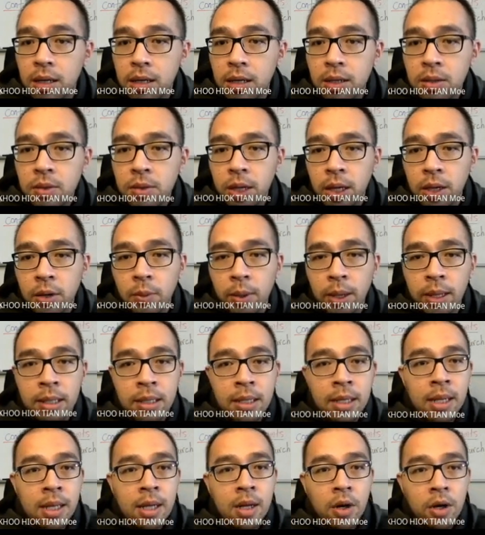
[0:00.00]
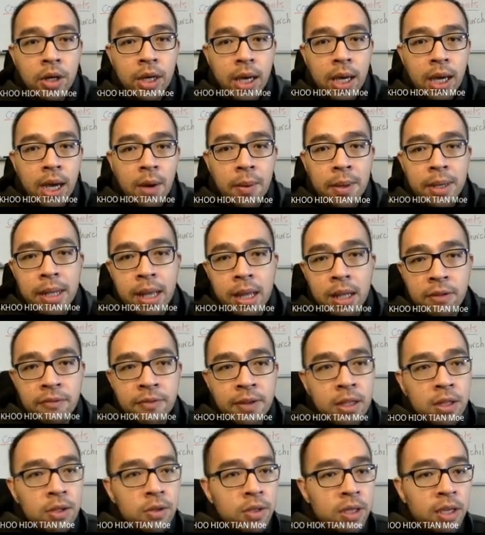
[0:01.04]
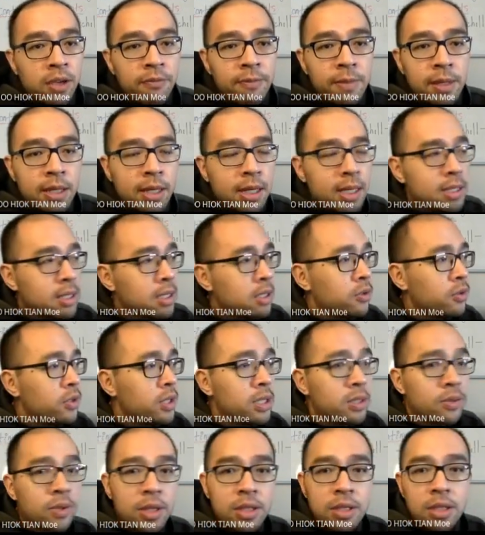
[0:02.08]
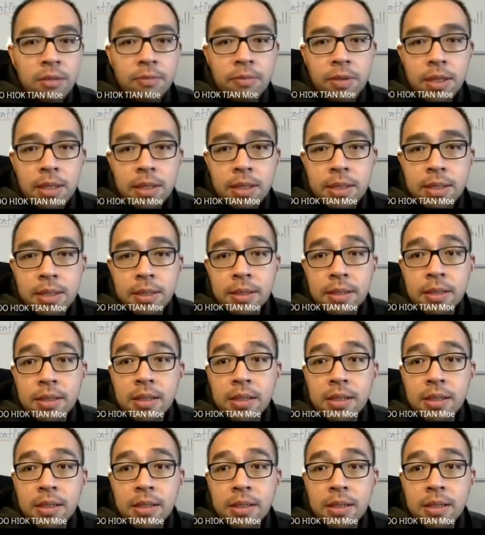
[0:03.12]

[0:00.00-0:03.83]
Okay, well, okay, I want Elvin to give me the answer to this question, please.